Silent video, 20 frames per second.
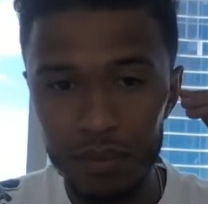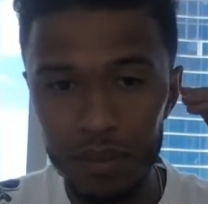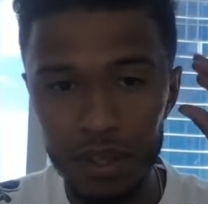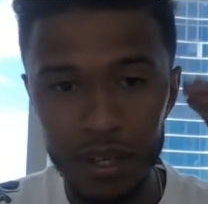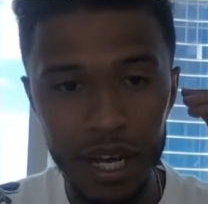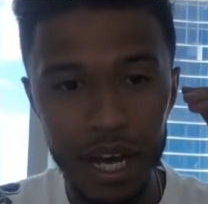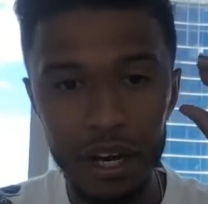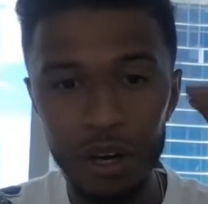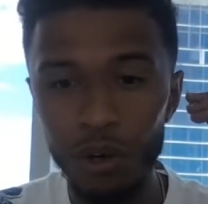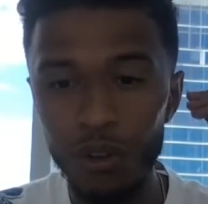
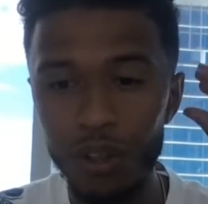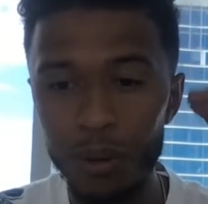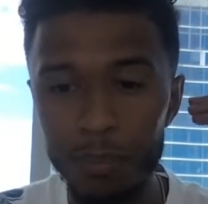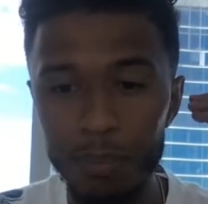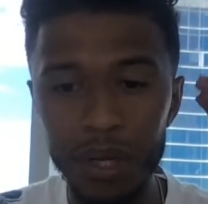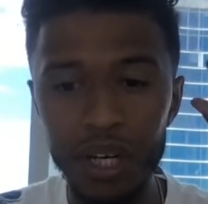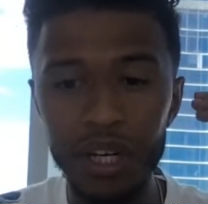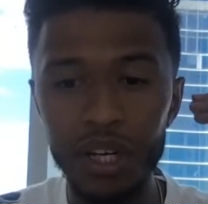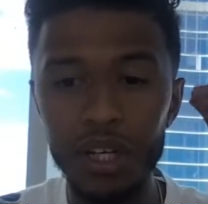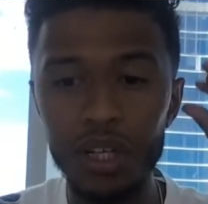Nano, the
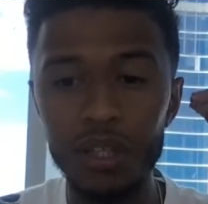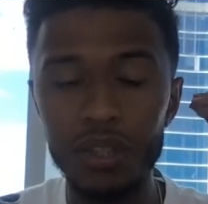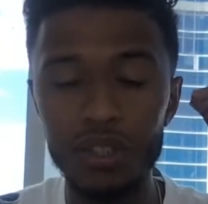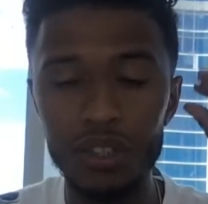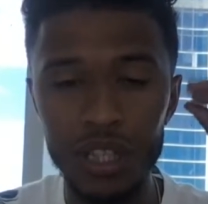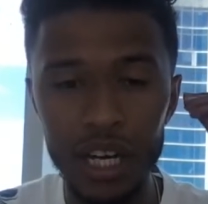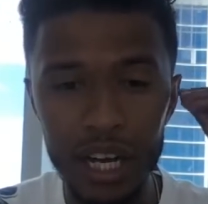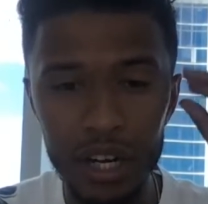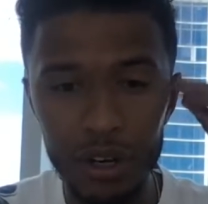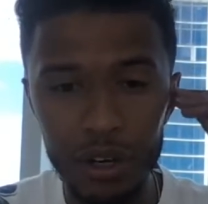bills.
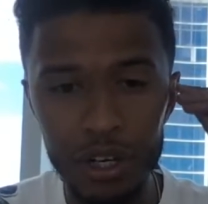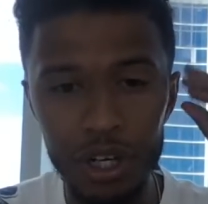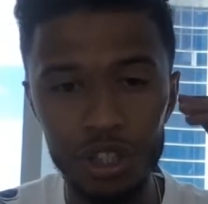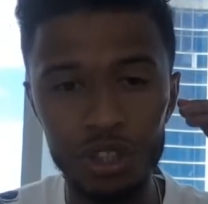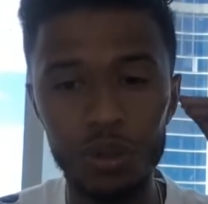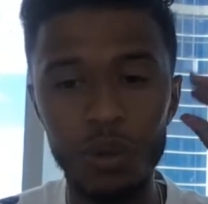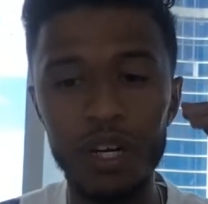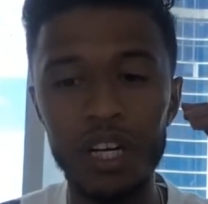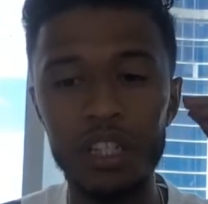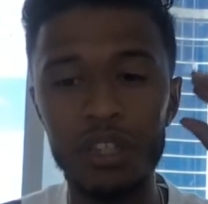Nano, you're
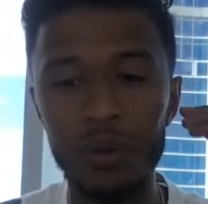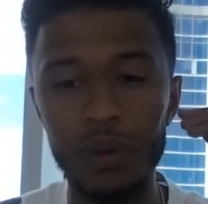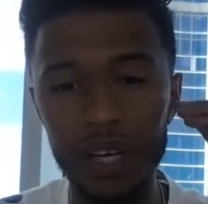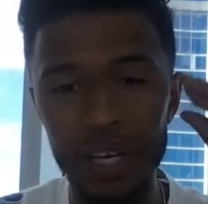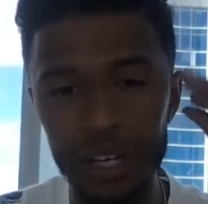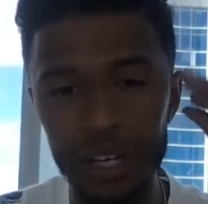23,